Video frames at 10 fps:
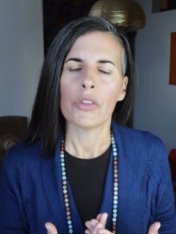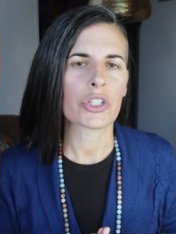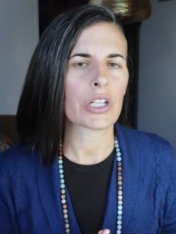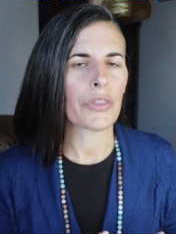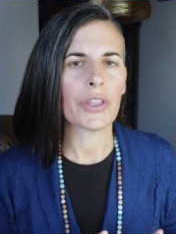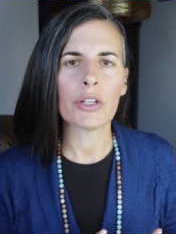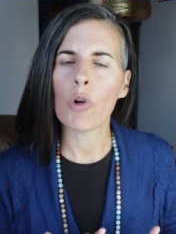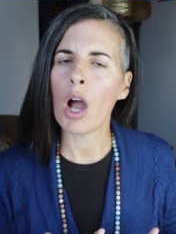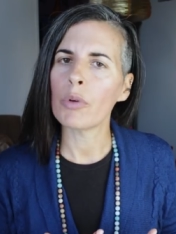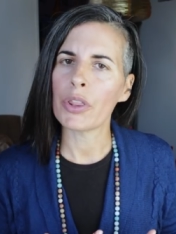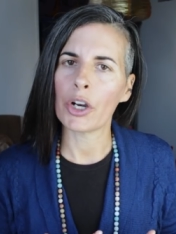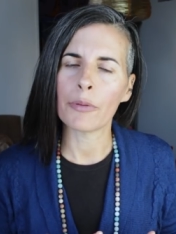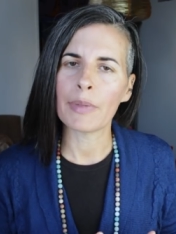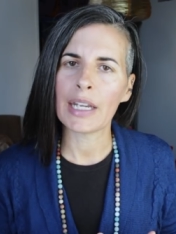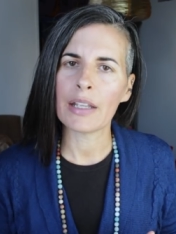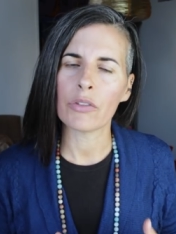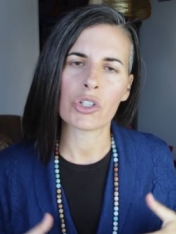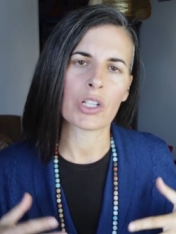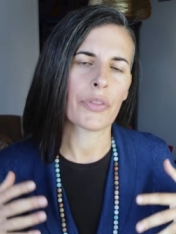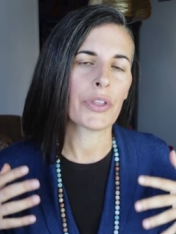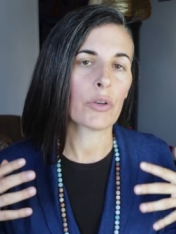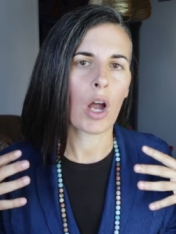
There's nothing wrong with hermiting. There's nothing